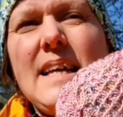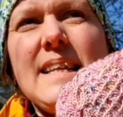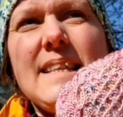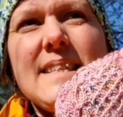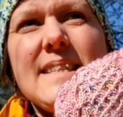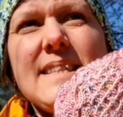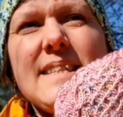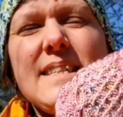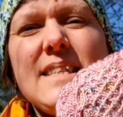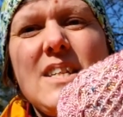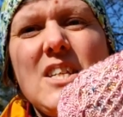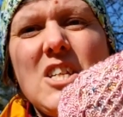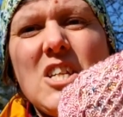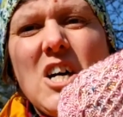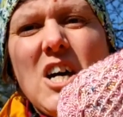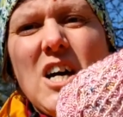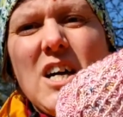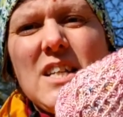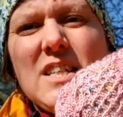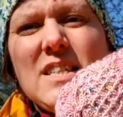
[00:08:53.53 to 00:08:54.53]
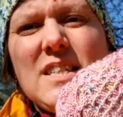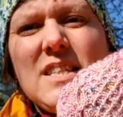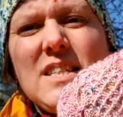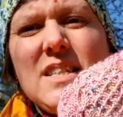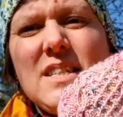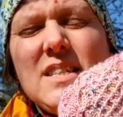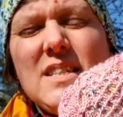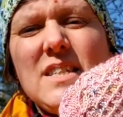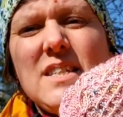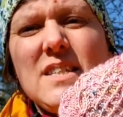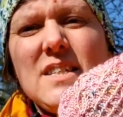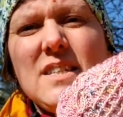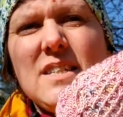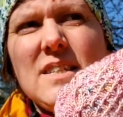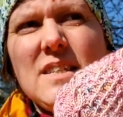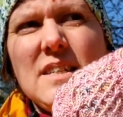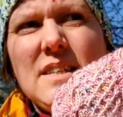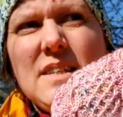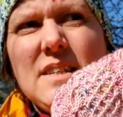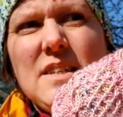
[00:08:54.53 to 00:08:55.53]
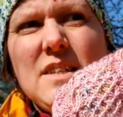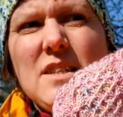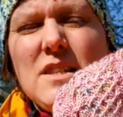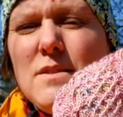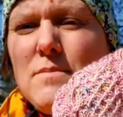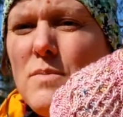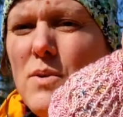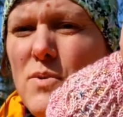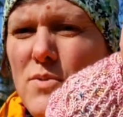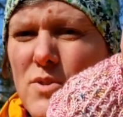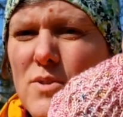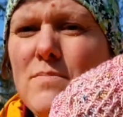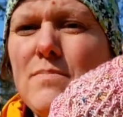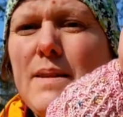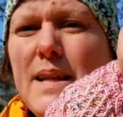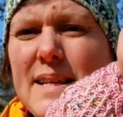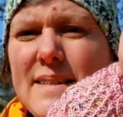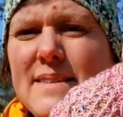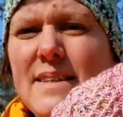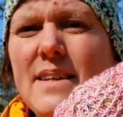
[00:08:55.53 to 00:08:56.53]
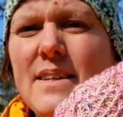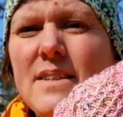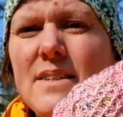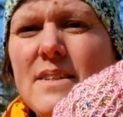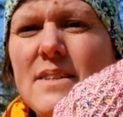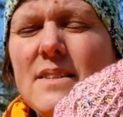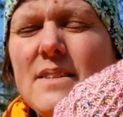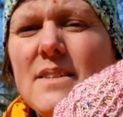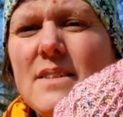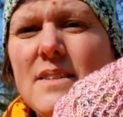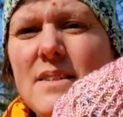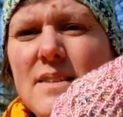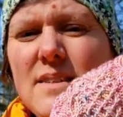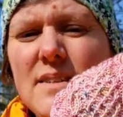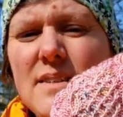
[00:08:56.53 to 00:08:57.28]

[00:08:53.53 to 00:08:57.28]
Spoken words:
it's not the most pleasant